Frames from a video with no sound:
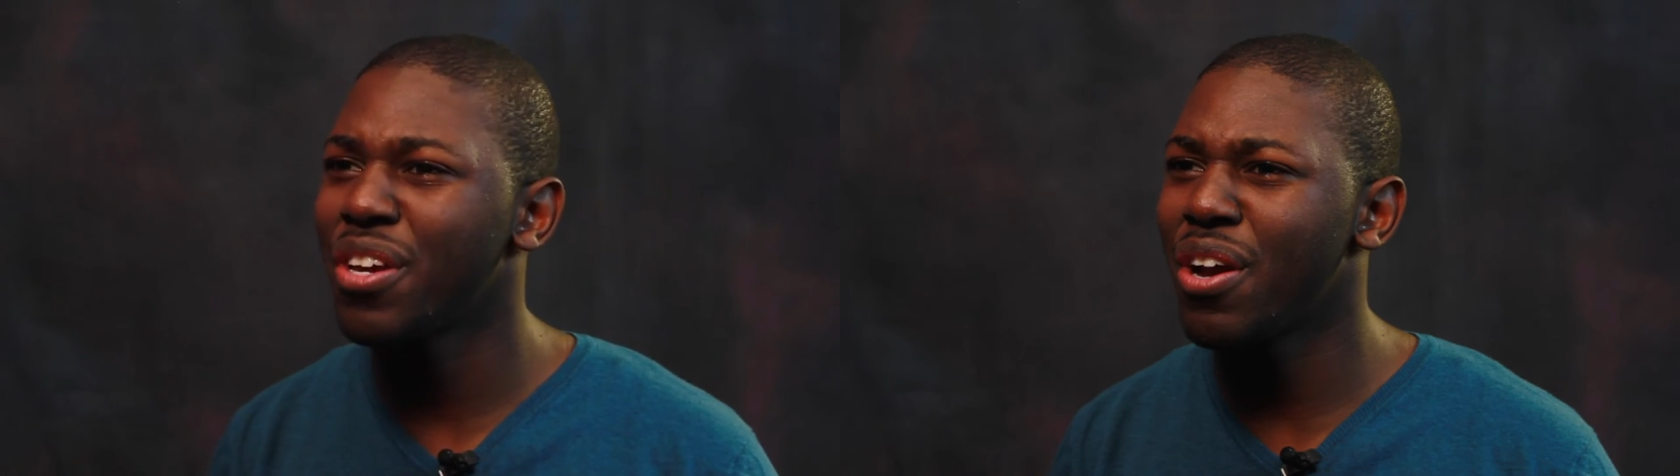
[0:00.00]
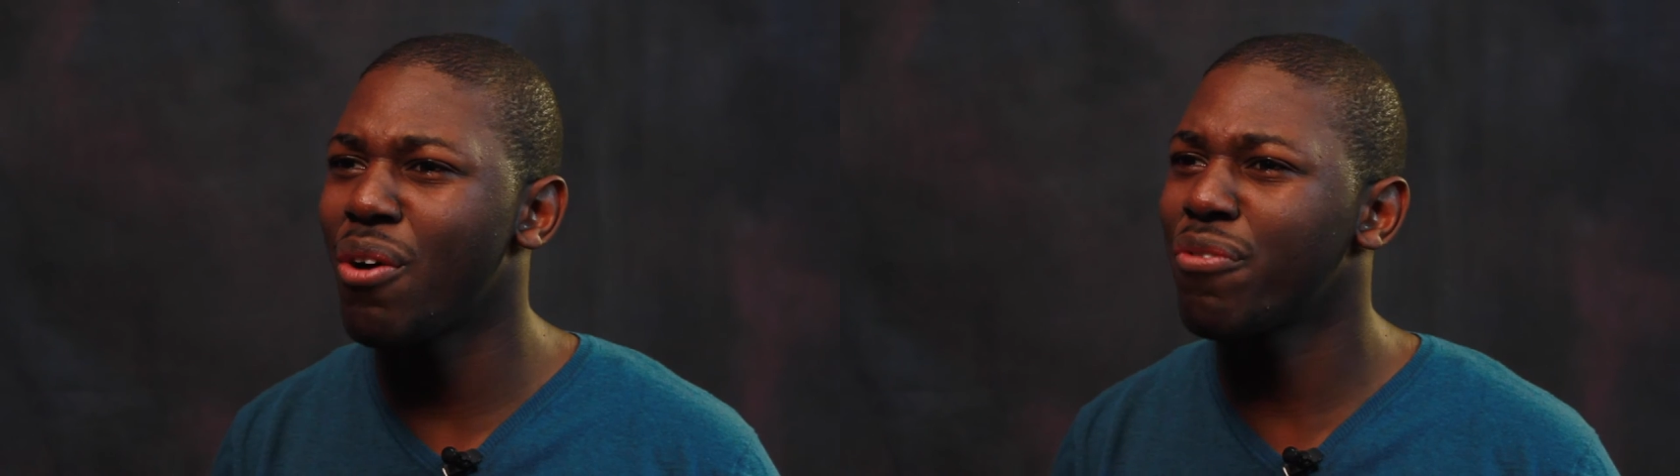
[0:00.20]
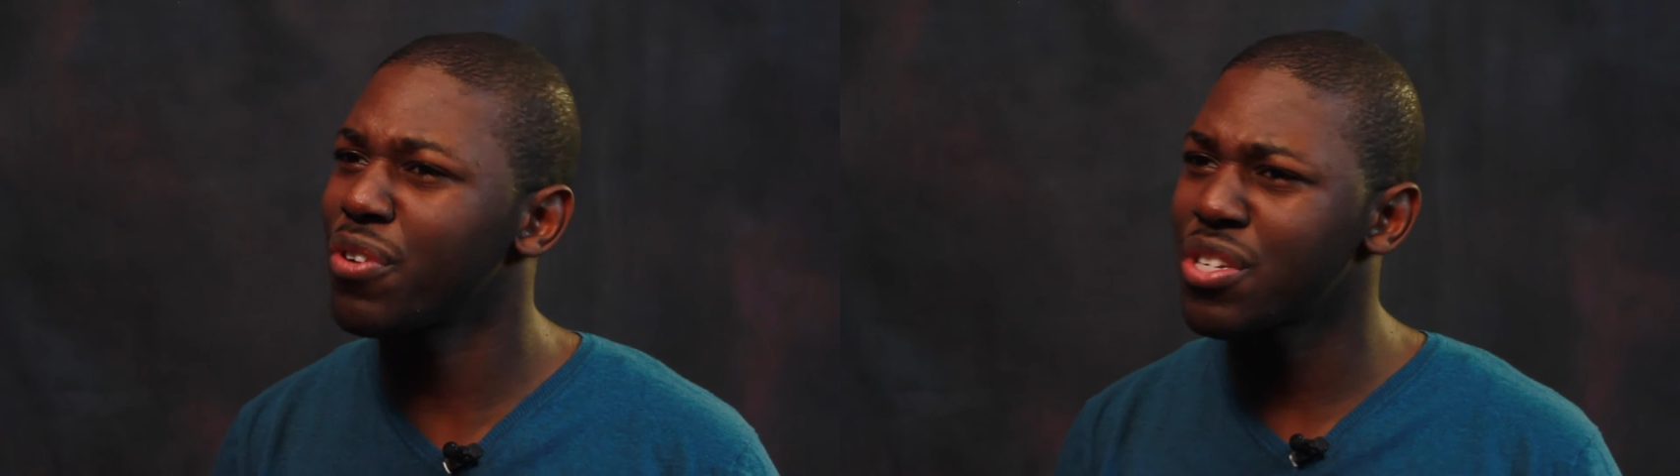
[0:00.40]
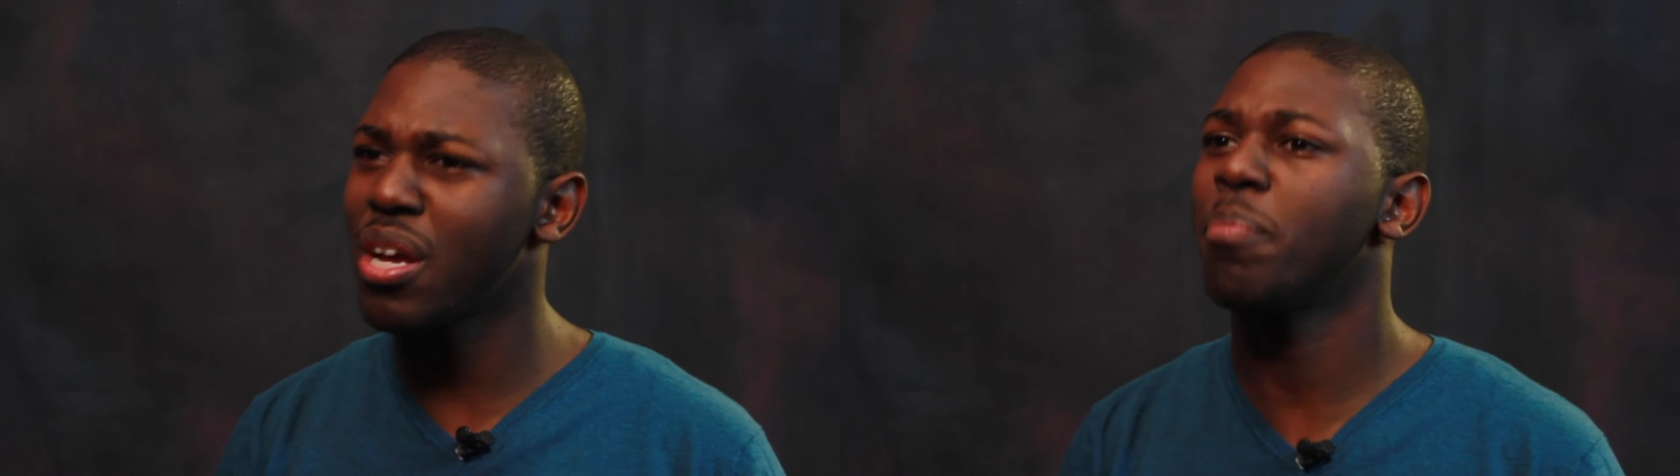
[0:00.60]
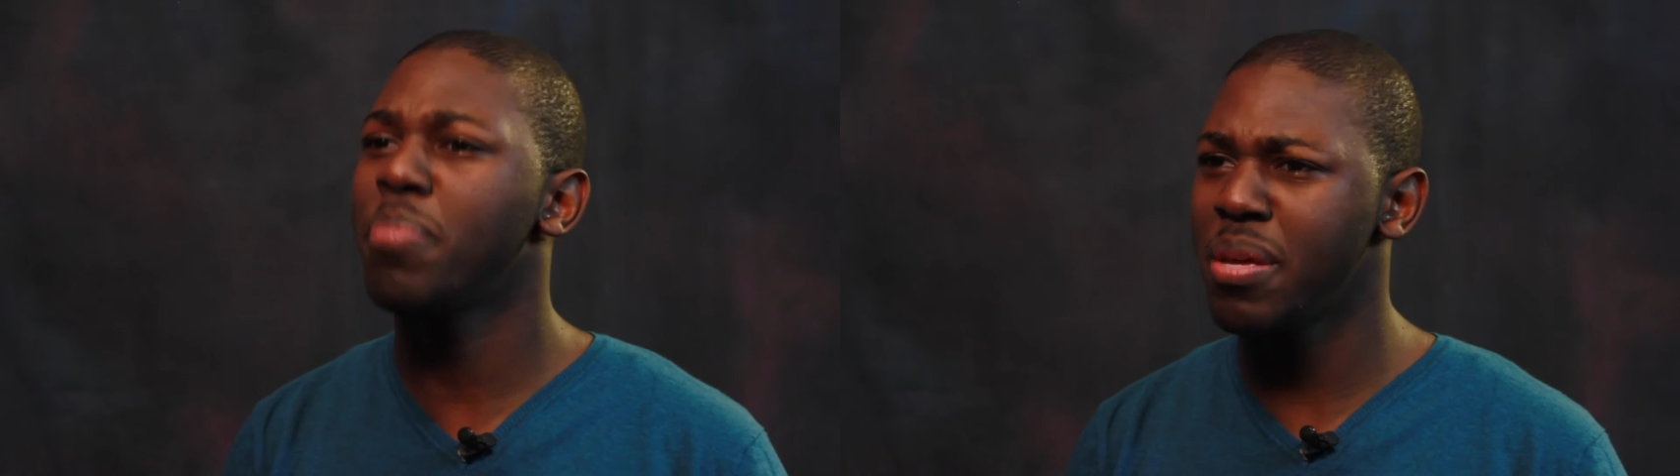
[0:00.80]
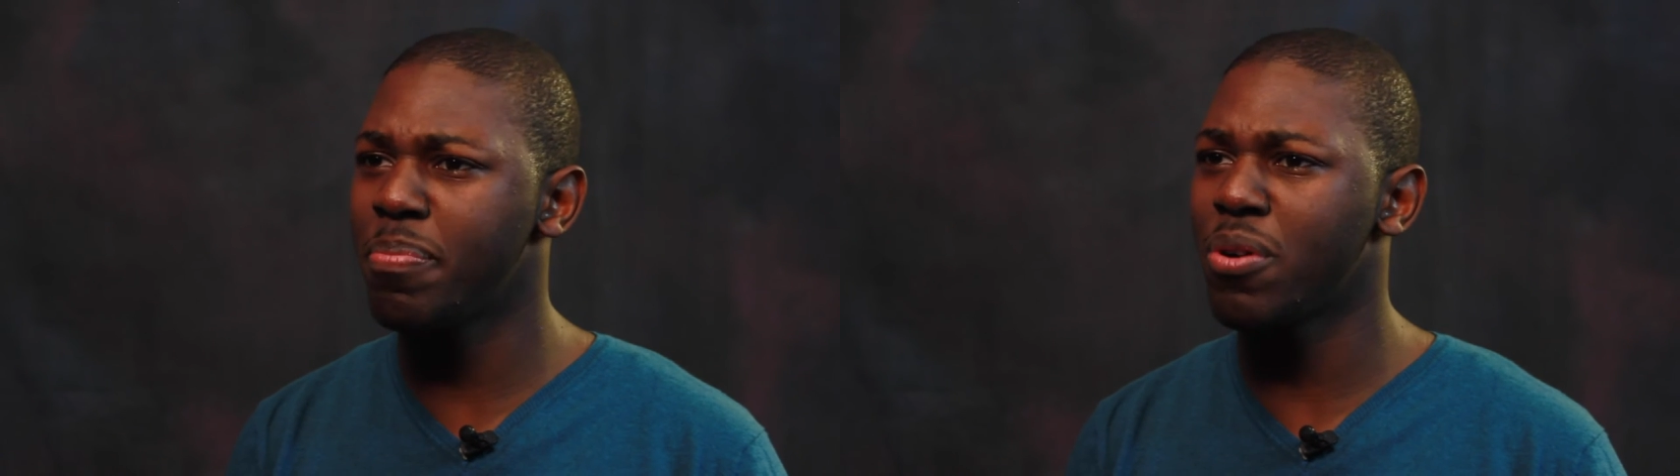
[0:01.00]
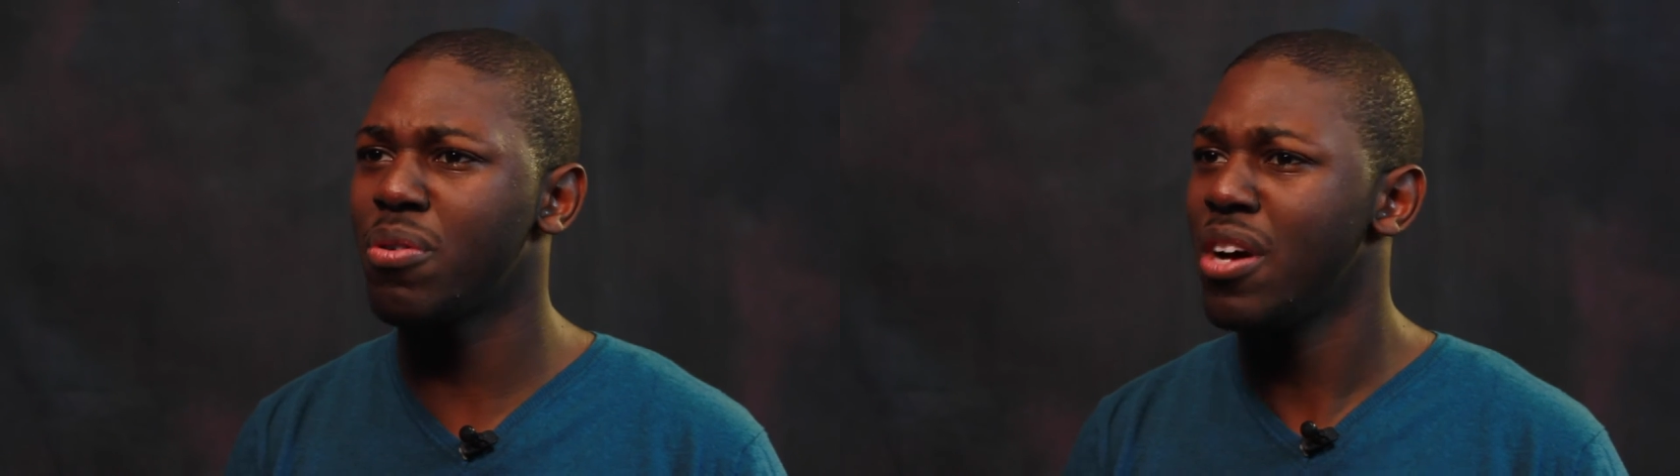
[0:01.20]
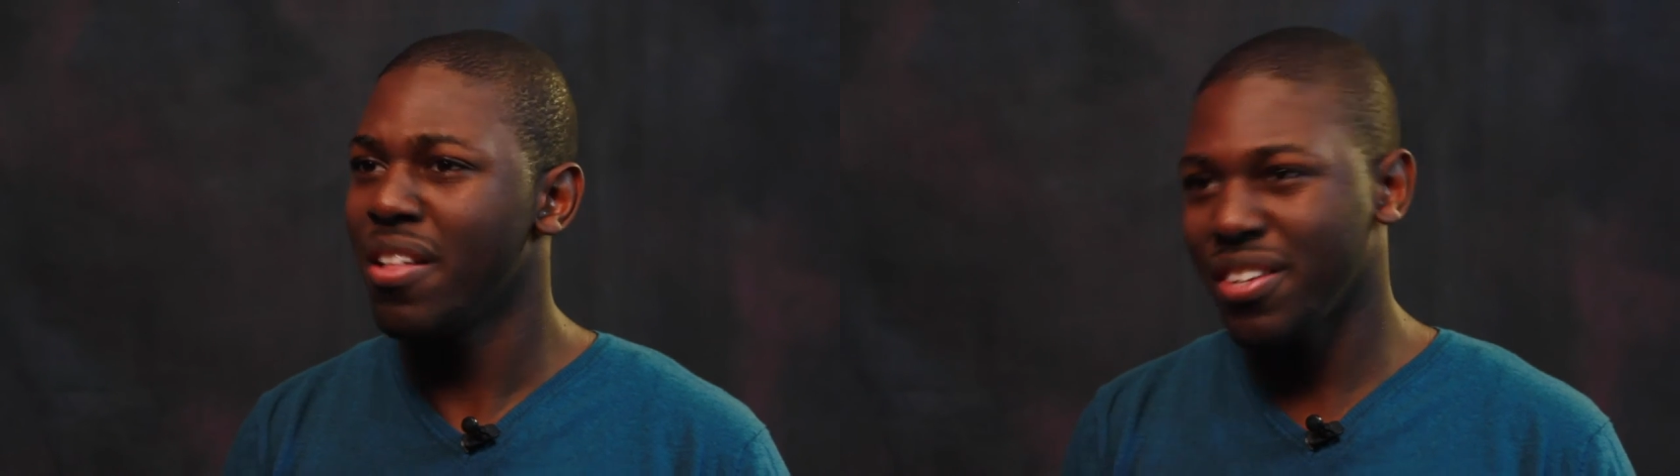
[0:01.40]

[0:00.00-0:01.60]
You know, for some people,